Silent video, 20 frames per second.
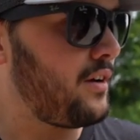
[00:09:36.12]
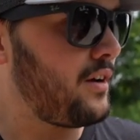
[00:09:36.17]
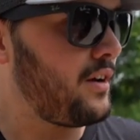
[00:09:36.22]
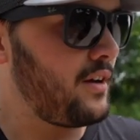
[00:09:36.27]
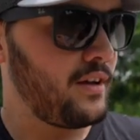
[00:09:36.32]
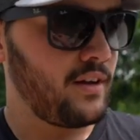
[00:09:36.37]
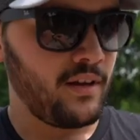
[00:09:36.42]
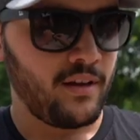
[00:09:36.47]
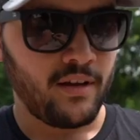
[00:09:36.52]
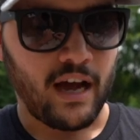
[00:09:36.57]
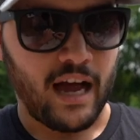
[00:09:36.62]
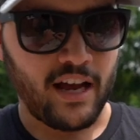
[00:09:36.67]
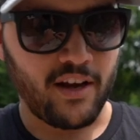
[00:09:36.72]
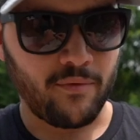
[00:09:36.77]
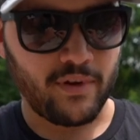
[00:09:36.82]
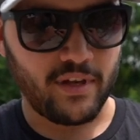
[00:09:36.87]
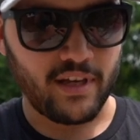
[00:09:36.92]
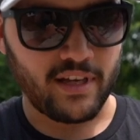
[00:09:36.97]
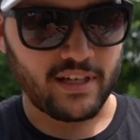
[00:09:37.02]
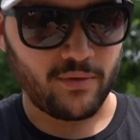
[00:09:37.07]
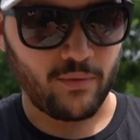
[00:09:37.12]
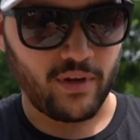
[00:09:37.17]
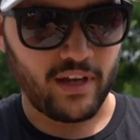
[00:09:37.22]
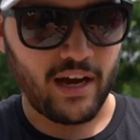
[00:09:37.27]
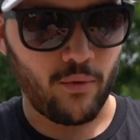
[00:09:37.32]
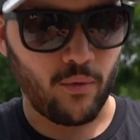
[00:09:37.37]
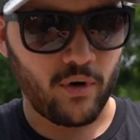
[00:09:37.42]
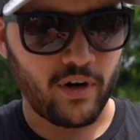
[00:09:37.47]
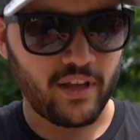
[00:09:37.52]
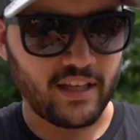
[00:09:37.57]
Yeah. Like I said, we
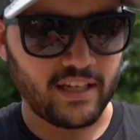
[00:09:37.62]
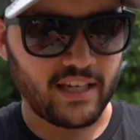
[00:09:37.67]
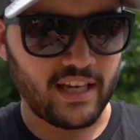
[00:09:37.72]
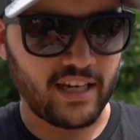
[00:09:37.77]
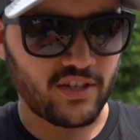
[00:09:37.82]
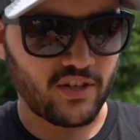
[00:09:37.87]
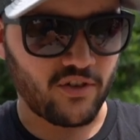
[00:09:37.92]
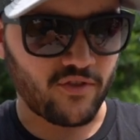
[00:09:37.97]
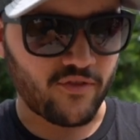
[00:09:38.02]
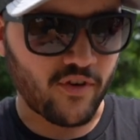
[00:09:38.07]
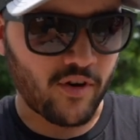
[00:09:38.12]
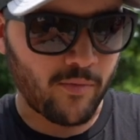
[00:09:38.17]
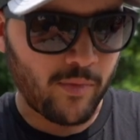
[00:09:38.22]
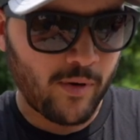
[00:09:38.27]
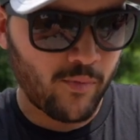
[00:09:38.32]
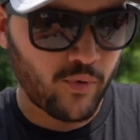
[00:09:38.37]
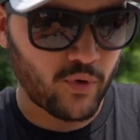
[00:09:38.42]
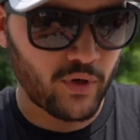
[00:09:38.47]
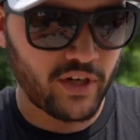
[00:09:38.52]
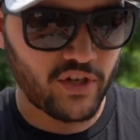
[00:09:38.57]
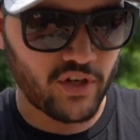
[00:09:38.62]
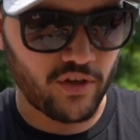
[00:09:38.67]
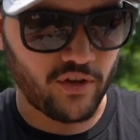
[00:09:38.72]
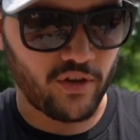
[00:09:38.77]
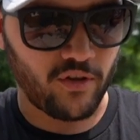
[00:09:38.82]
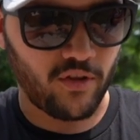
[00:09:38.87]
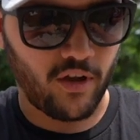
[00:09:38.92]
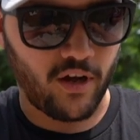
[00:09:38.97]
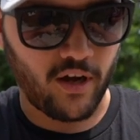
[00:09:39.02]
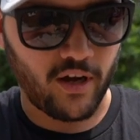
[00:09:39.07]
got one in the tank so far, but I'm pretty sure
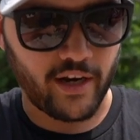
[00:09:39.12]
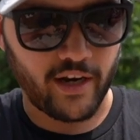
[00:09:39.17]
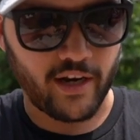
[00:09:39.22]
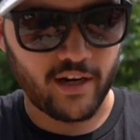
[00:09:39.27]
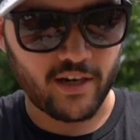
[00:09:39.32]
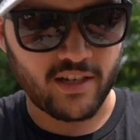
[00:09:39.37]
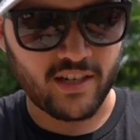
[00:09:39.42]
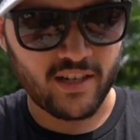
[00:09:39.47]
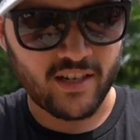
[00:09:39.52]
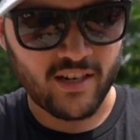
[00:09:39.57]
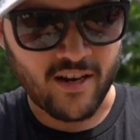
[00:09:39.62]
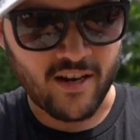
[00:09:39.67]
they're long ears.